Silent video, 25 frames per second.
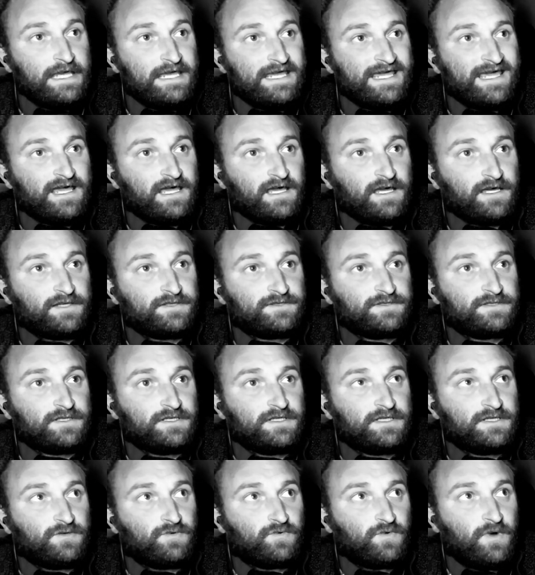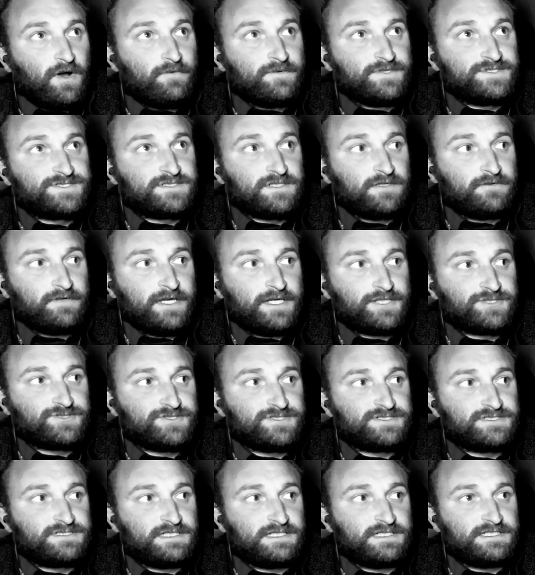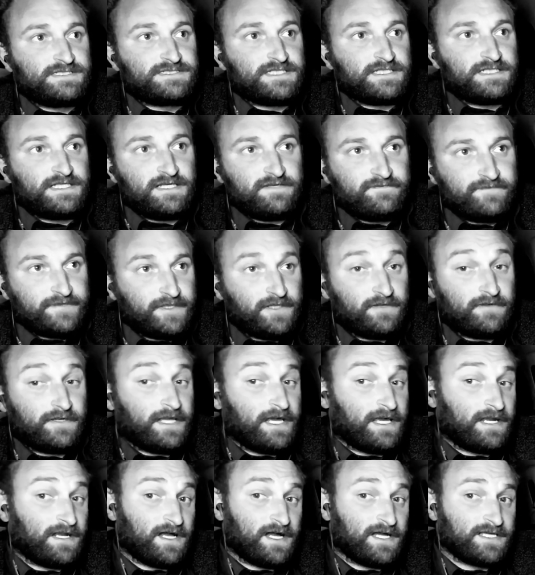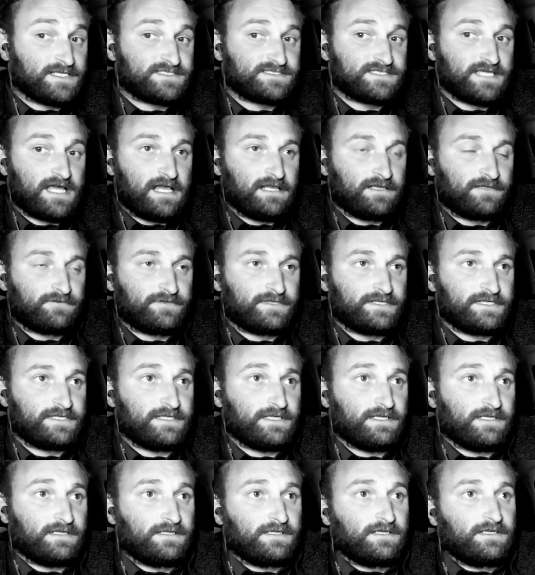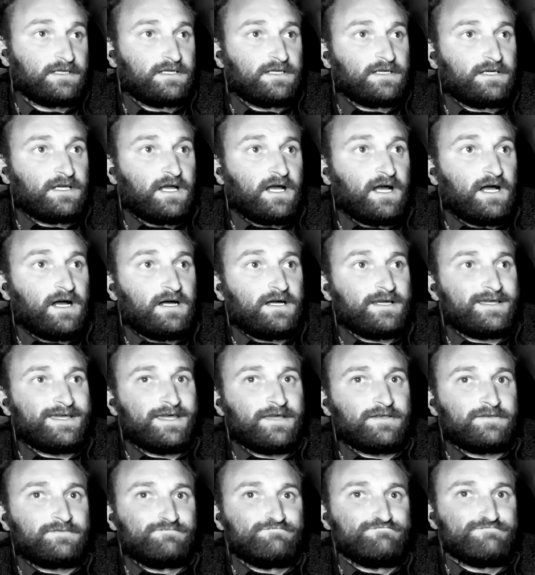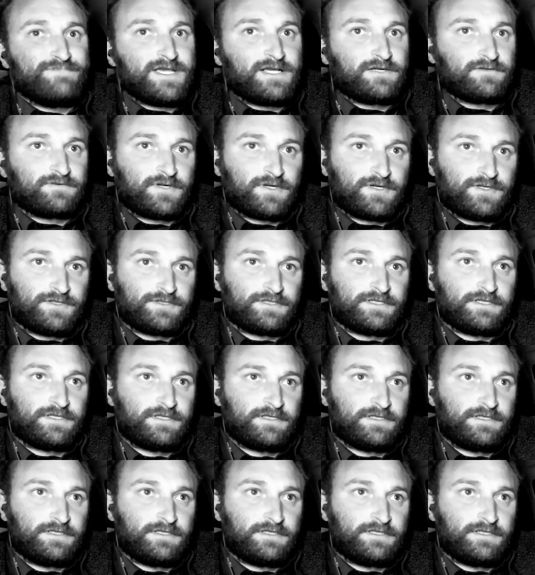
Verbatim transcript: And what was so interesting is that even though it had a high salary, uh, it mirrored...